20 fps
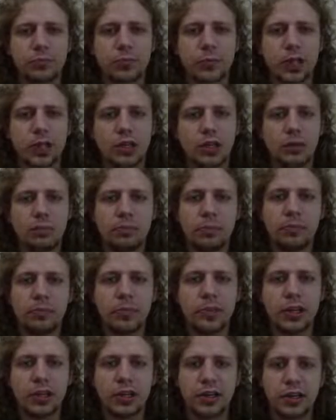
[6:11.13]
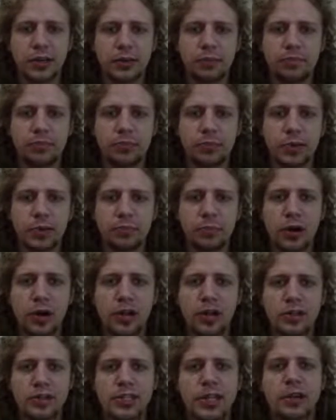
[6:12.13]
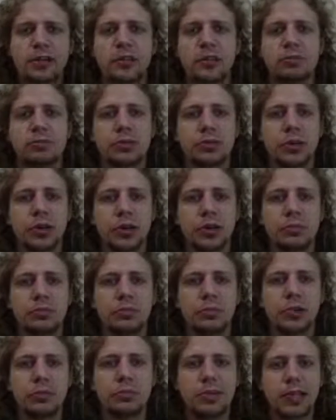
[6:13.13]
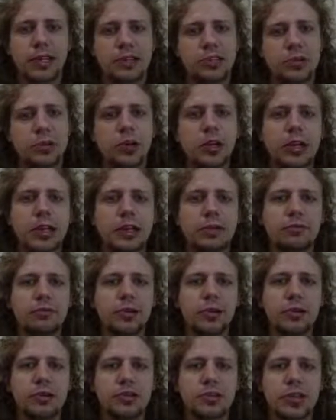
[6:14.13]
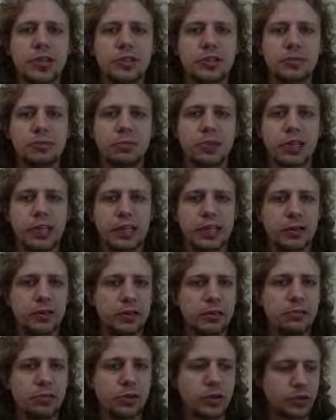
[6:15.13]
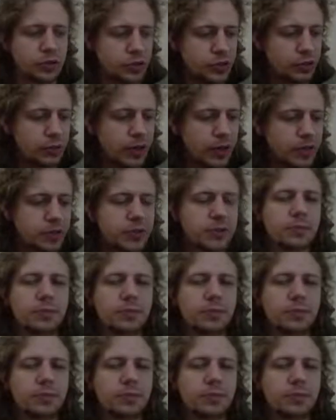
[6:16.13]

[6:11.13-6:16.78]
The pawn in the center of the board would be exerting an influence on some pretty important squares.